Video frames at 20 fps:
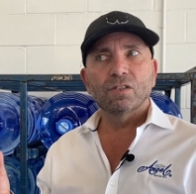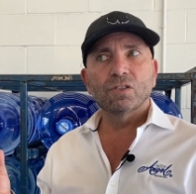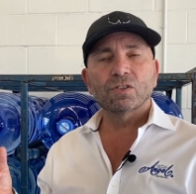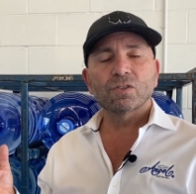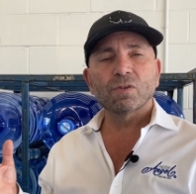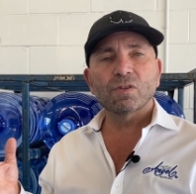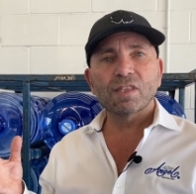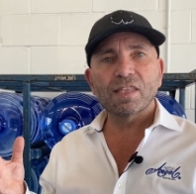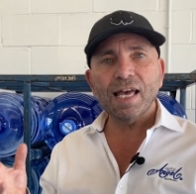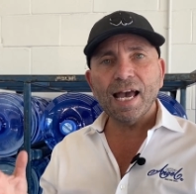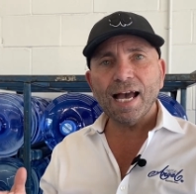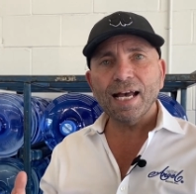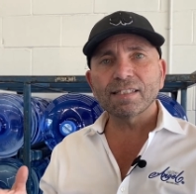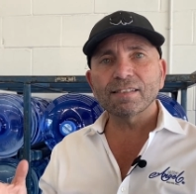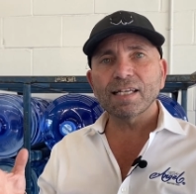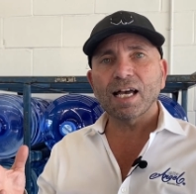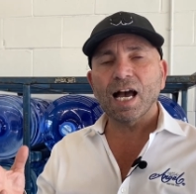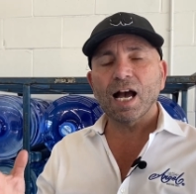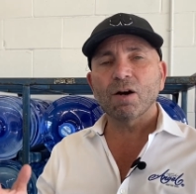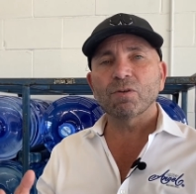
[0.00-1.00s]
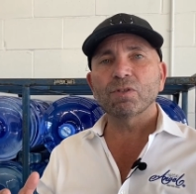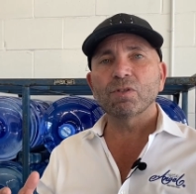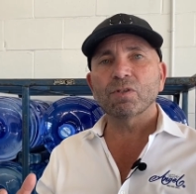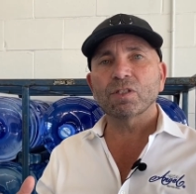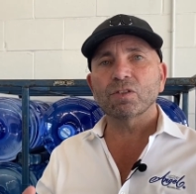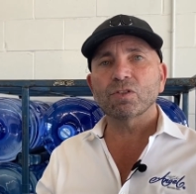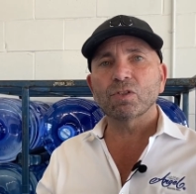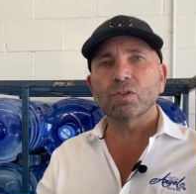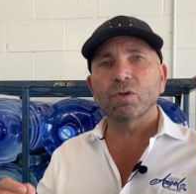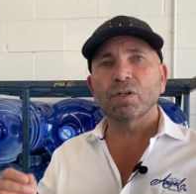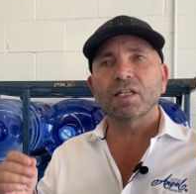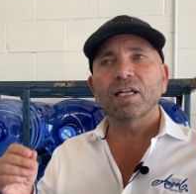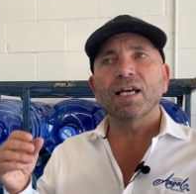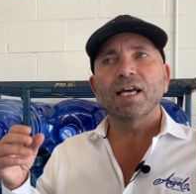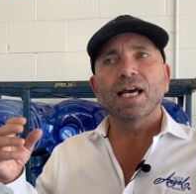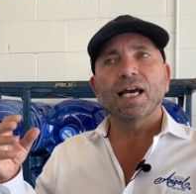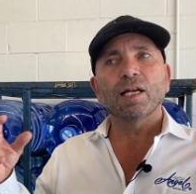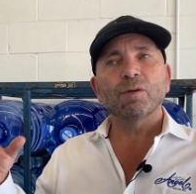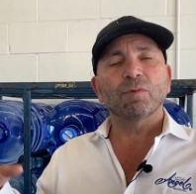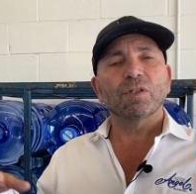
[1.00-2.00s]
So that's how you can do it.
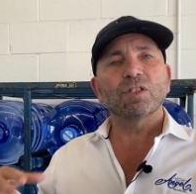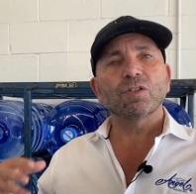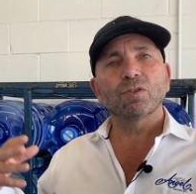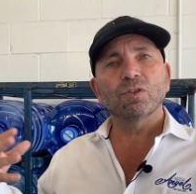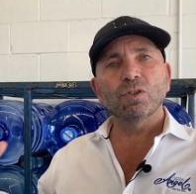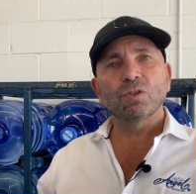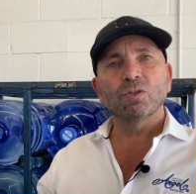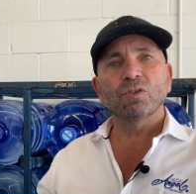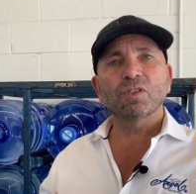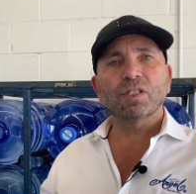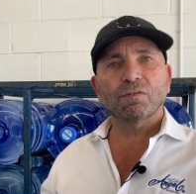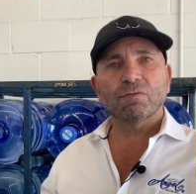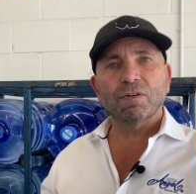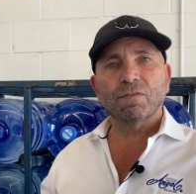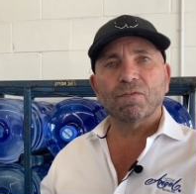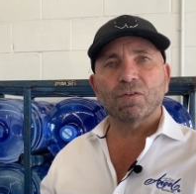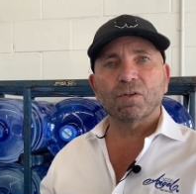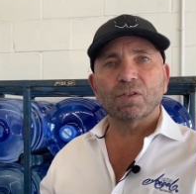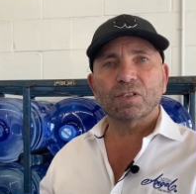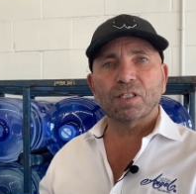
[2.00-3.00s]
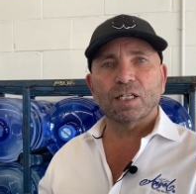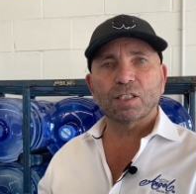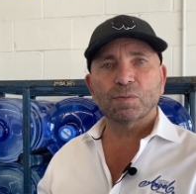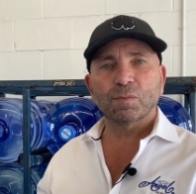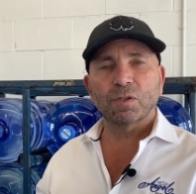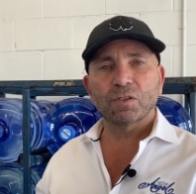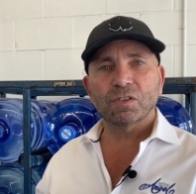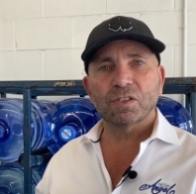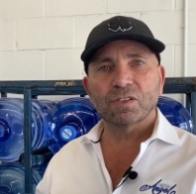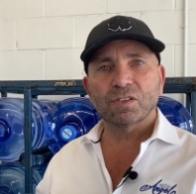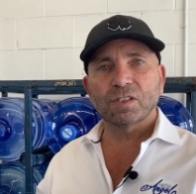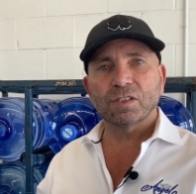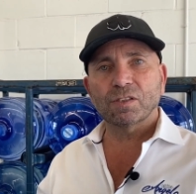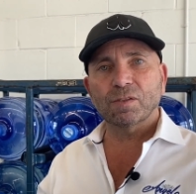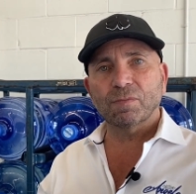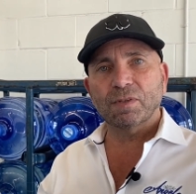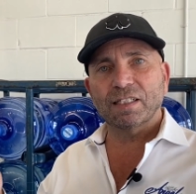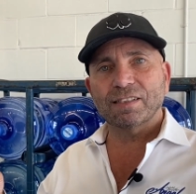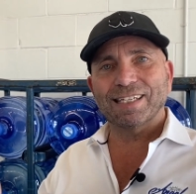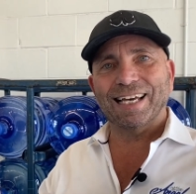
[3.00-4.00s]
And when you use a reverse osmosis
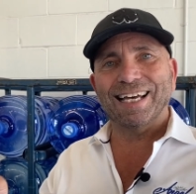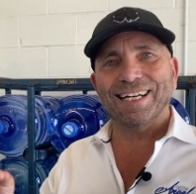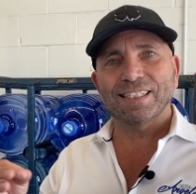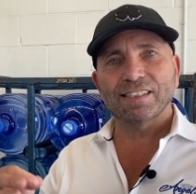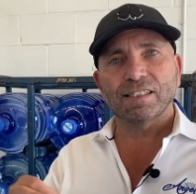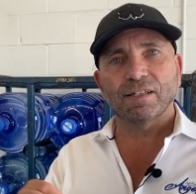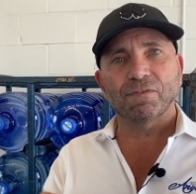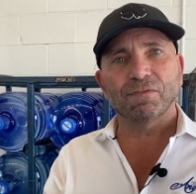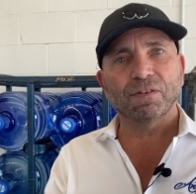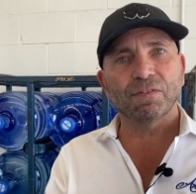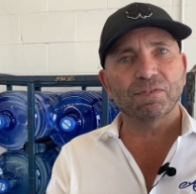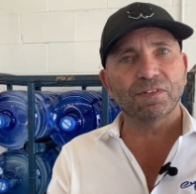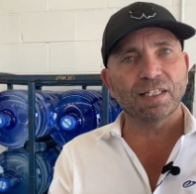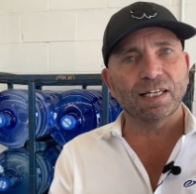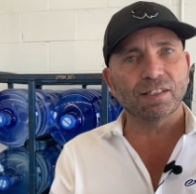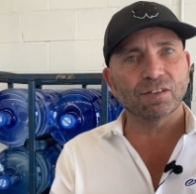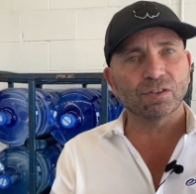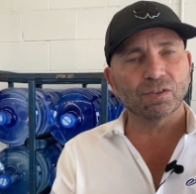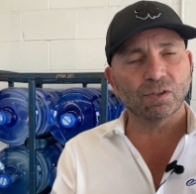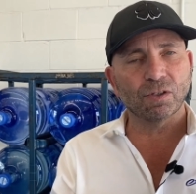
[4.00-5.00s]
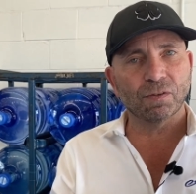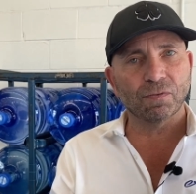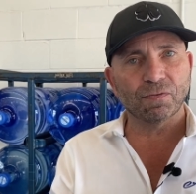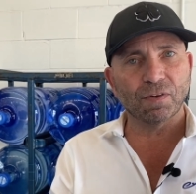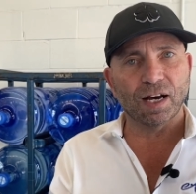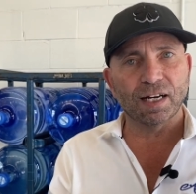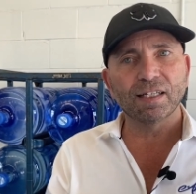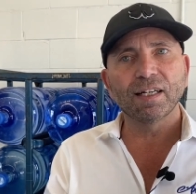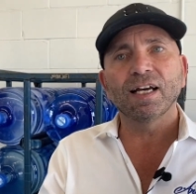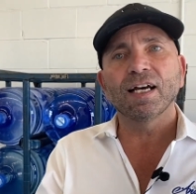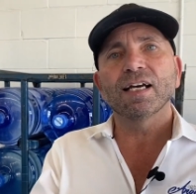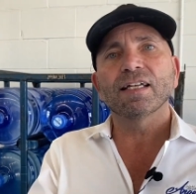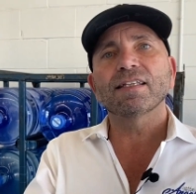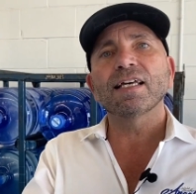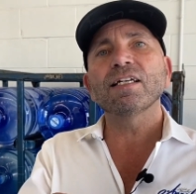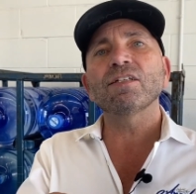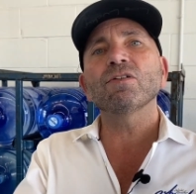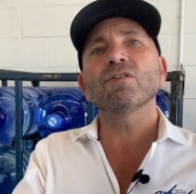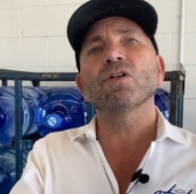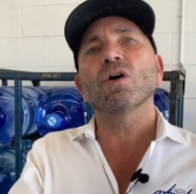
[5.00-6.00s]
system that's N S F fifty-eight certified,
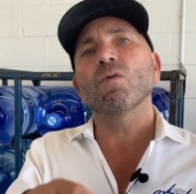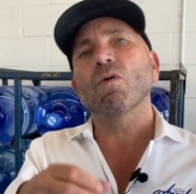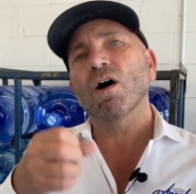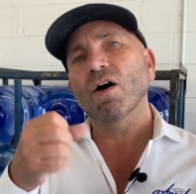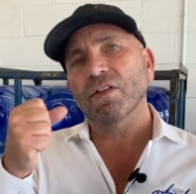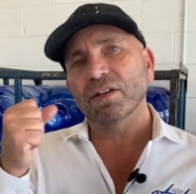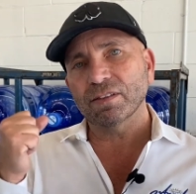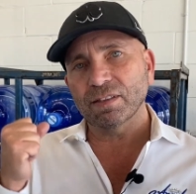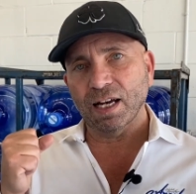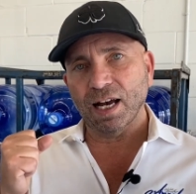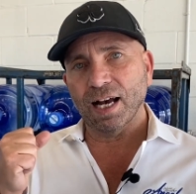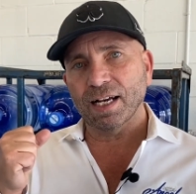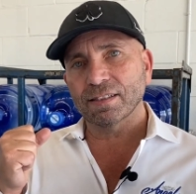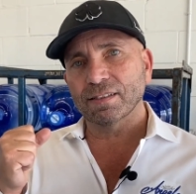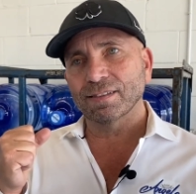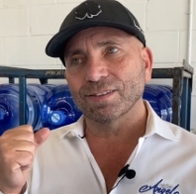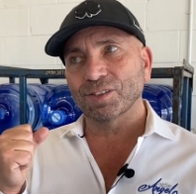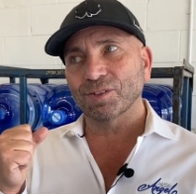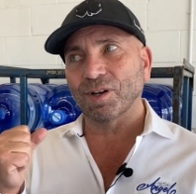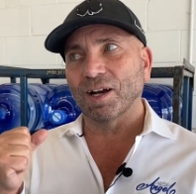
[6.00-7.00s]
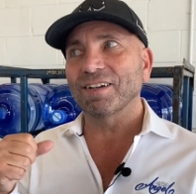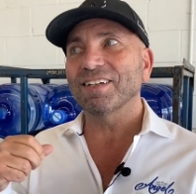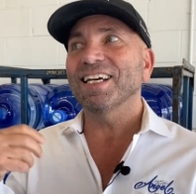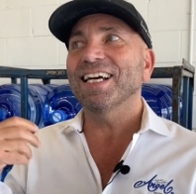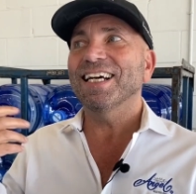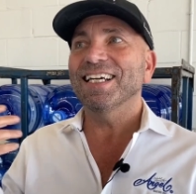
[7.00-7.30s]
then you know all the toxins are out.